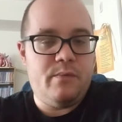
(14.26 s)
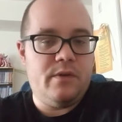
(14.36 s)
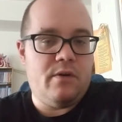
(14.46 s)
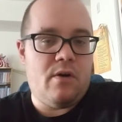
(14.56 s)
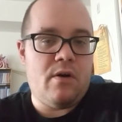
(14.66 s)

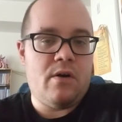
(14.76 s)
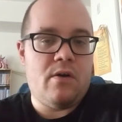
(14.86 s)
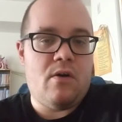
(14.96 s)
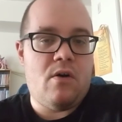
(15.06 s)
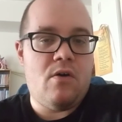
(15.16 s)
There are
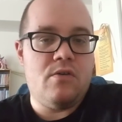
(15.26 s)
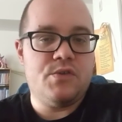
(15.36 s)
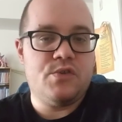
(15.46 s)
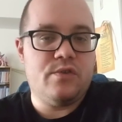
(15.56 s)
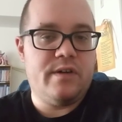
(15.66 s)
all
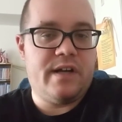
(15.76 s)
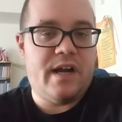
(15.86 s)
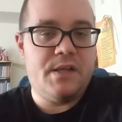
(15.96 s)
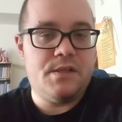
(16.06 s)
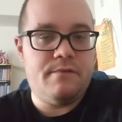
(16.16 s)
certain
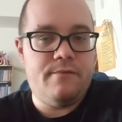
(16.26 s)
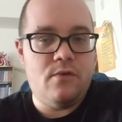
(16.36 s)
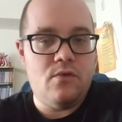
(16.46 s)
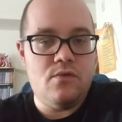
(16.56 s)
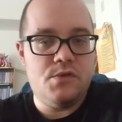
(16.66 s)
kinds of
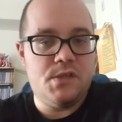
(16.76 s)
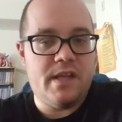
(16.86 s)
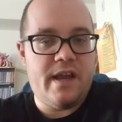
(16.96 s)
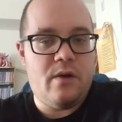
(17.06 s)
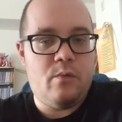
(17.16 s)
foods
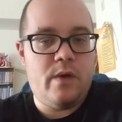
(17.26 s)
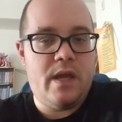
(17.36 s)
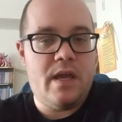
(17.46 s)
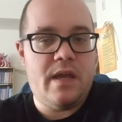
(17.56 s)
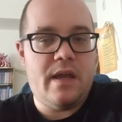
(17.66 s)
that
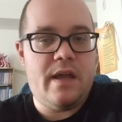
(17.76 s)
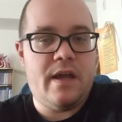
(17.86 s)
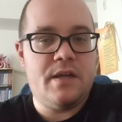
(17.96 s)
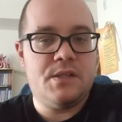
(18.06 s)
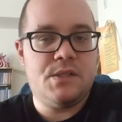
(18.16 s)
we,
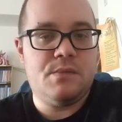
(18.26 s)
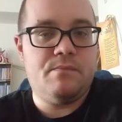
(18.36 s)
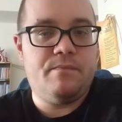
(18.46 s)
as